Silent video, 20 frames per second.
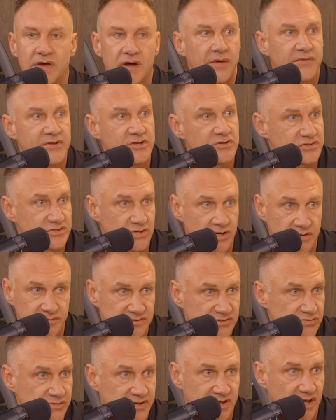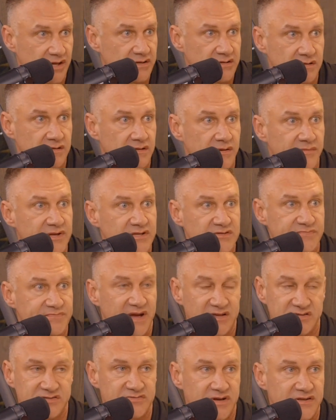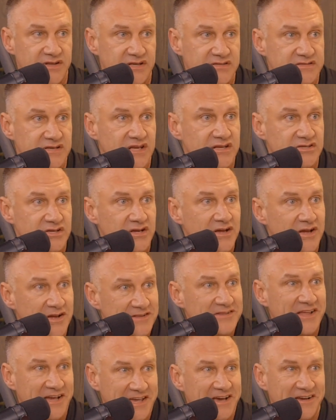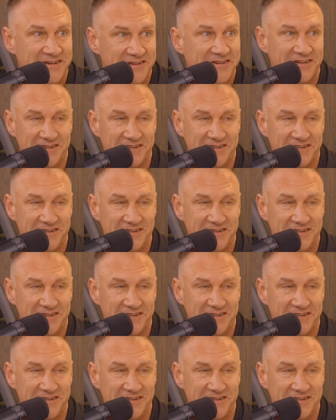You saw him this weekend. I mean, he's bouncing around that stage like a